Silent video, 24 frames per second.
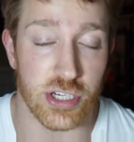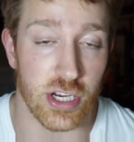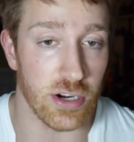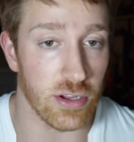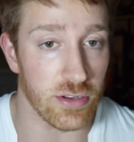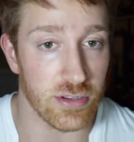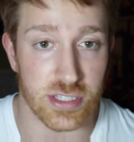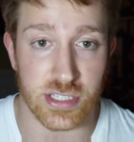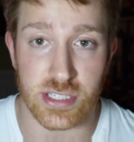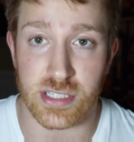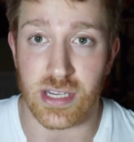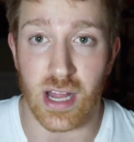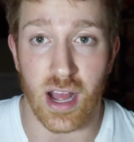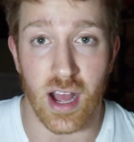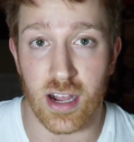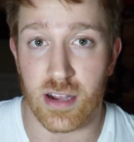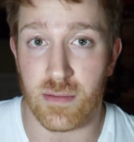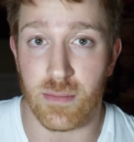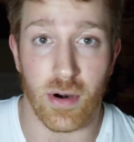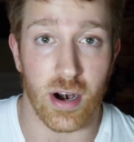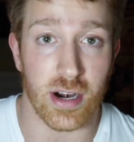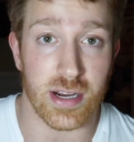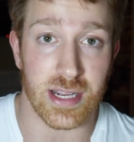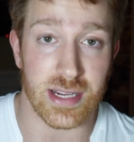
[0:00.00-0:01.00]
I know the stock
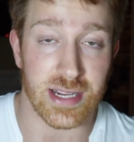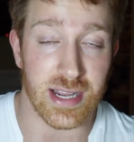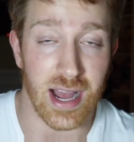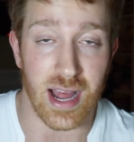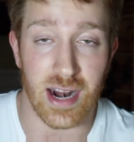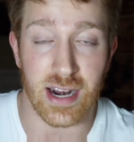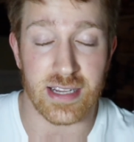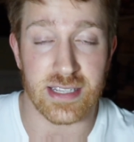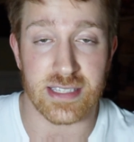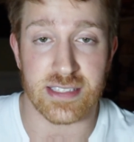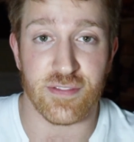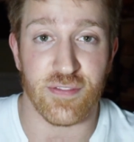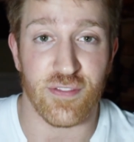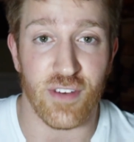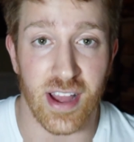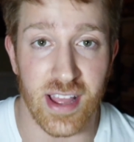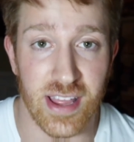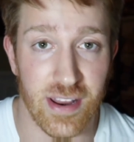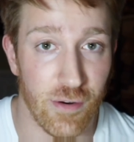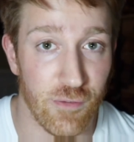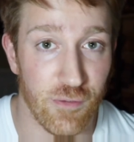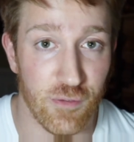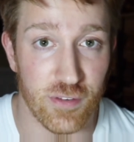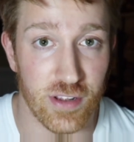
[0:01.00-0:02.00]
market kind of is
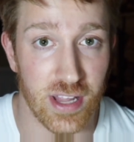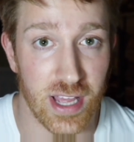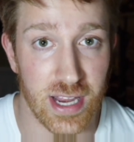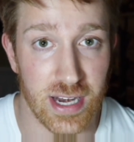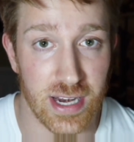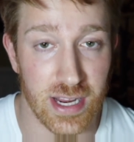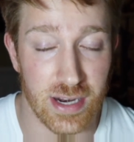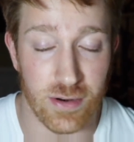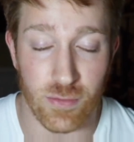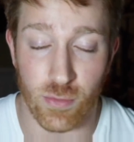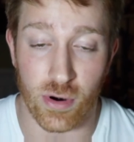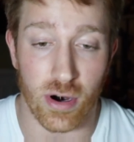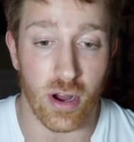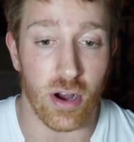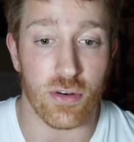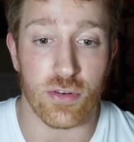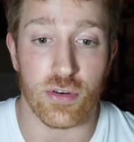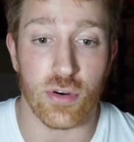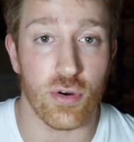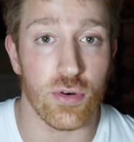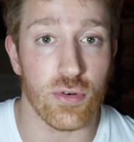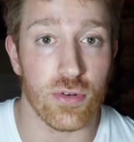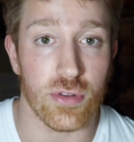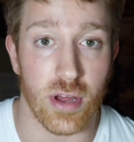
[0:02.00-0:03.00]
inflated. We're all
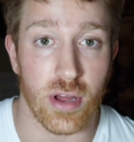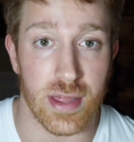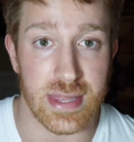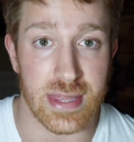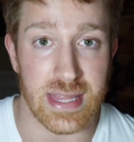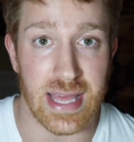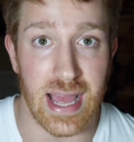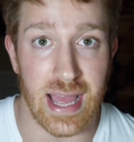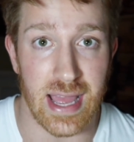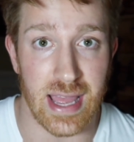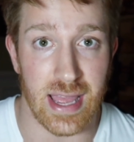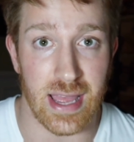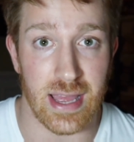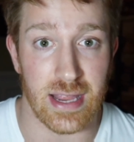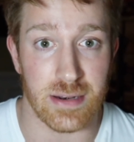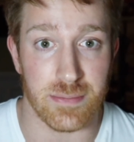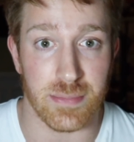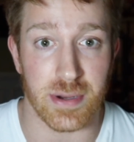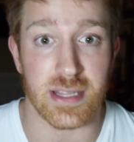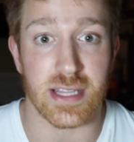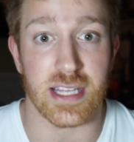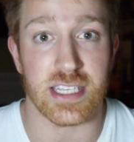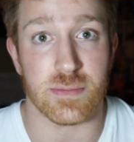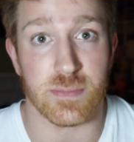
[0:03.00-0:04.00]
cool on that end,
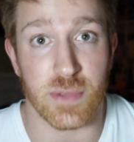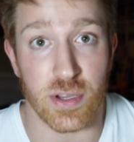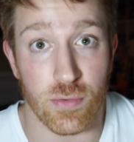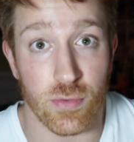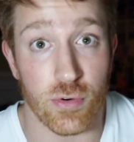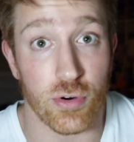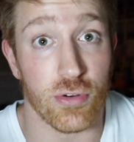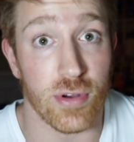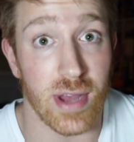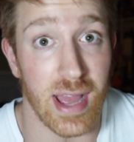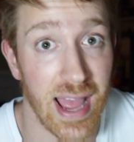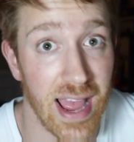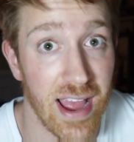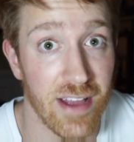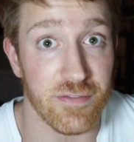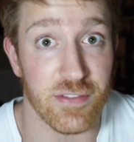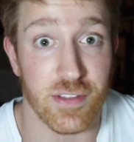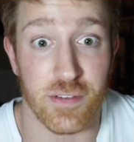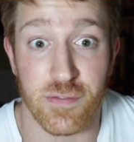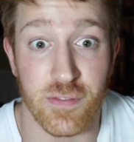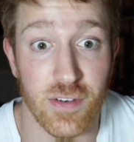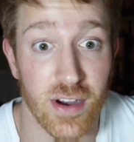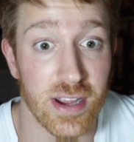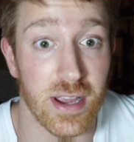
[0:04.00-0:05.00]
but let's be real, half the
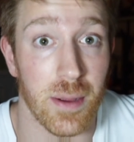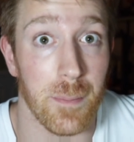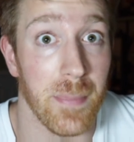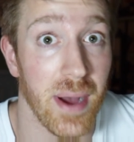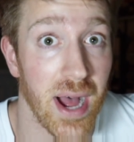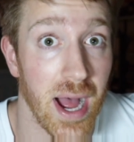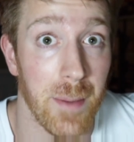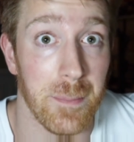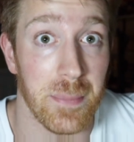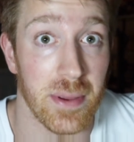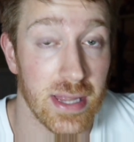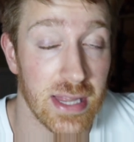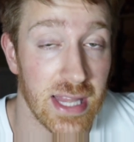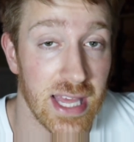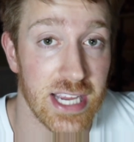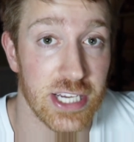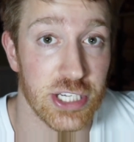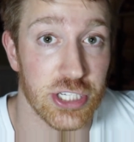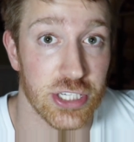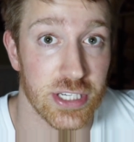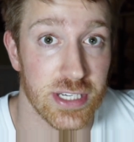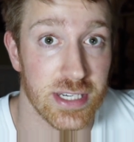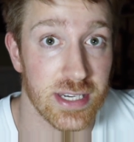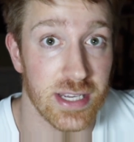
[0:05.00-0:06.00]
fucking
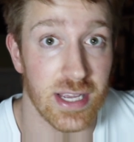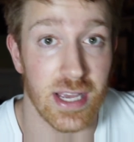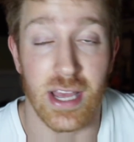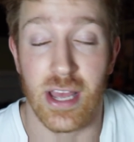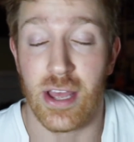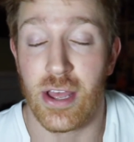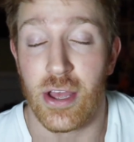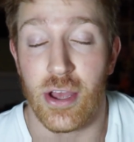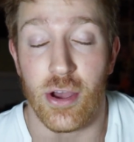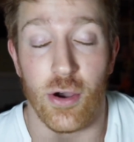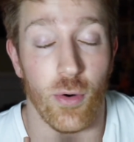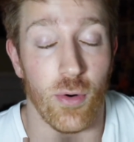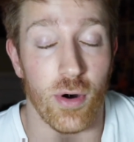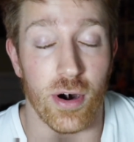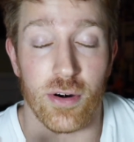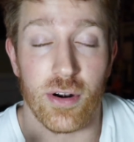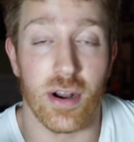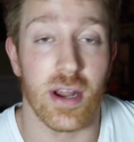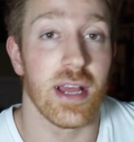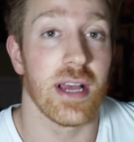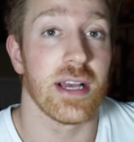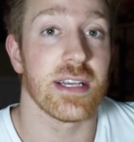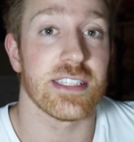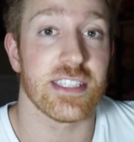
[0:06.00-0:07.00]
population or
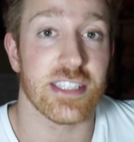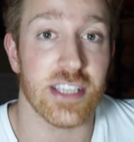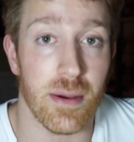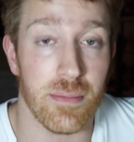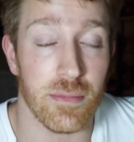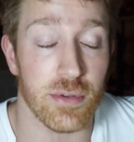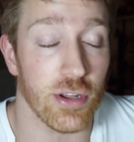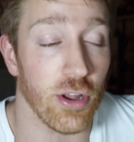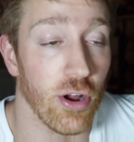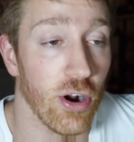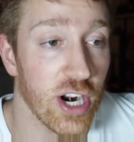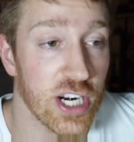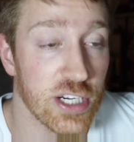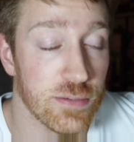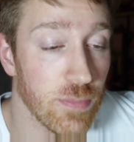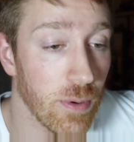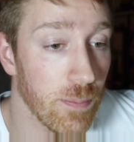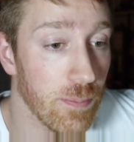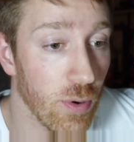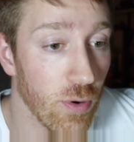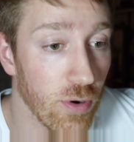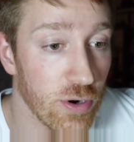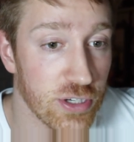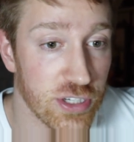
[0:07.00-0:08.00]
some large
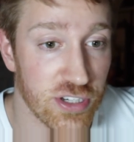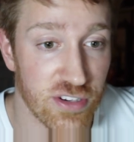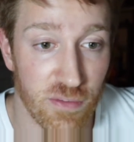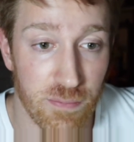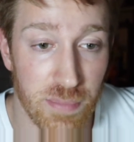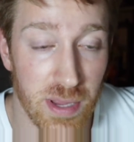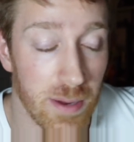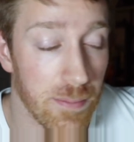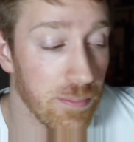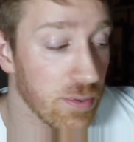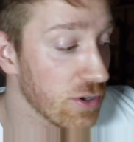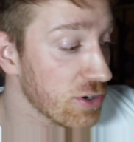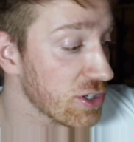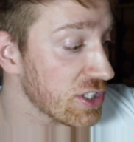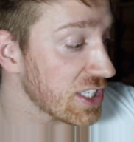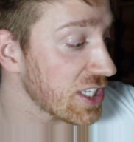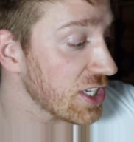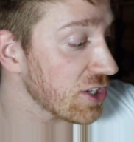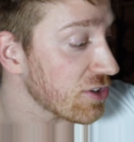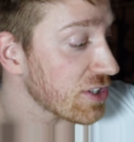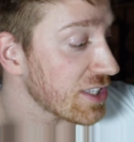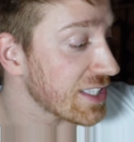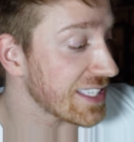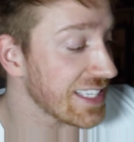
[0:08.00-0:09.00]
proportion of people are
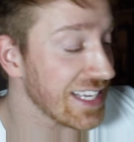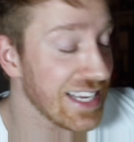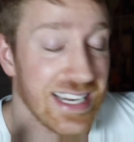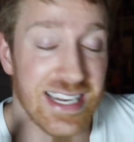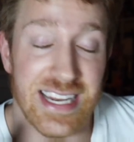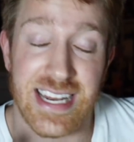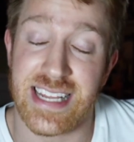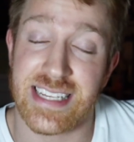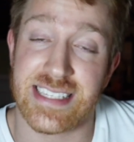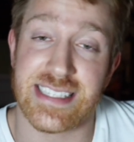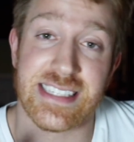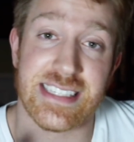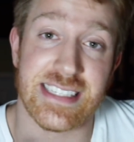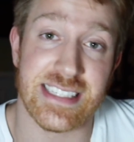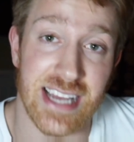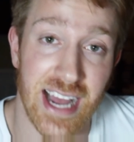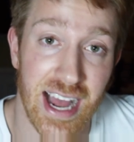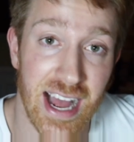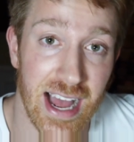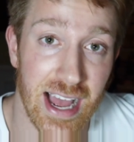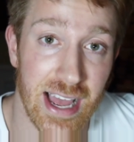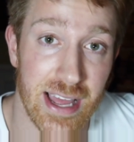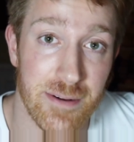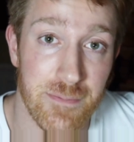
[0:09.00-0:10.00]
still sitting
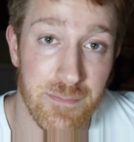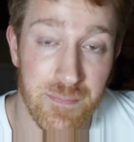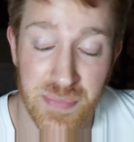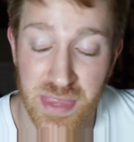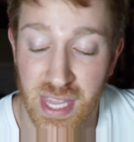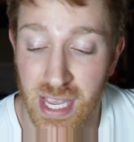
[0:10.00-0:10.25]
inside.